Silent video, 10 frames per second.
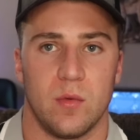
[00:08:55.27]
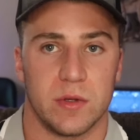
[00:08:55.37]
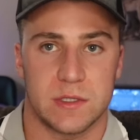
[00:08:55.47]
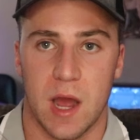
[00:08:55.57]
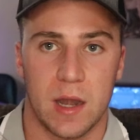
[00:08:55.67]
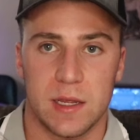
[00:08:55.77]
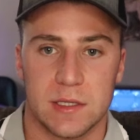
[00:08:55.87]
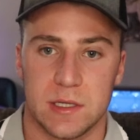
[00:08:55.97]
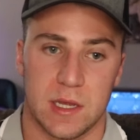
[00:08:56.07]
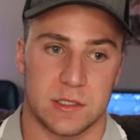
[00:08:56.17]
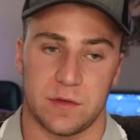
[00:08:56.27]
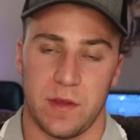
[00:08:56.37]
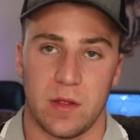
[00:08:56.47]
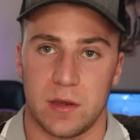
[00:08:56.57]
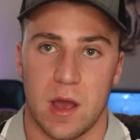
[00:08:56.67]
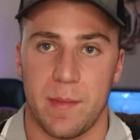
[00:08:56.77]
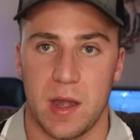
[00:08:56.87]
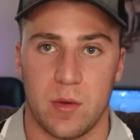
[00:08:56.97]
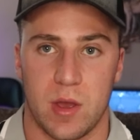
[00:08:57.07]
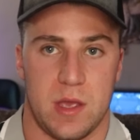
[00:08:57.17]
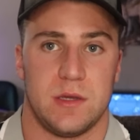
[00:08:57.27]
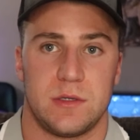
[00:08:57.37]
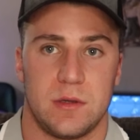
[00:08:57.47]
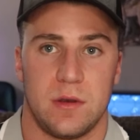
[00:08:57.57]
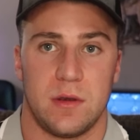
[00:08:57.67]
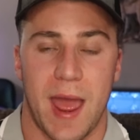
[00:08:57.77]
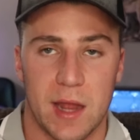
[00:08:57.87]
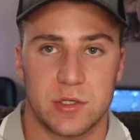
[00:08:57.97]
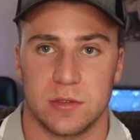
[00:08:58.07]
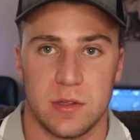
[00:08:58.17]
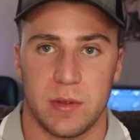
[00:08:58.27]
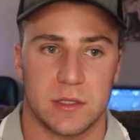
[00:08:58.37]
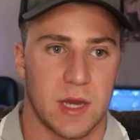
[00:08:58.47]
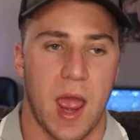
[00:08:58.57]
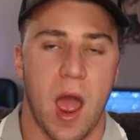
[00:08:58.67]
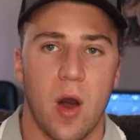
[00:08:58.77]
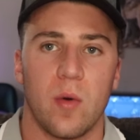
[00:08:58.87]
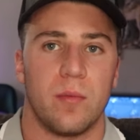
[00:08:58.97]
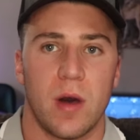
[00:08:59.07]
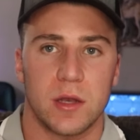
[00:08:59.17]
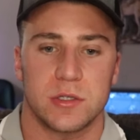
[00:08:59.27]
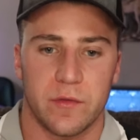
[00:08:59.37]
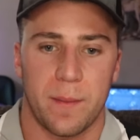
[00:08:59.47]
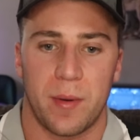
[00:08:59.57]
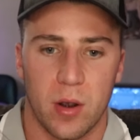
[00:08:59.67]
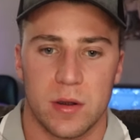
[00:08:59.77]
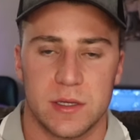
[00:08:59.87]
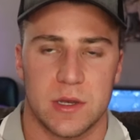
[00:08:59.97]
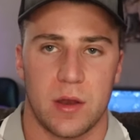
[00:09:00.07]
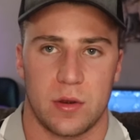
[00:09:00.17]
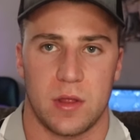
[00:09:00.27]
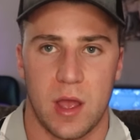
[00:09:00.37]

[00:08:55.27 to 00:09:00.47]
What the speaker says: What's not easy is feeling numb anyways, naturally, because of how much of a burden is on your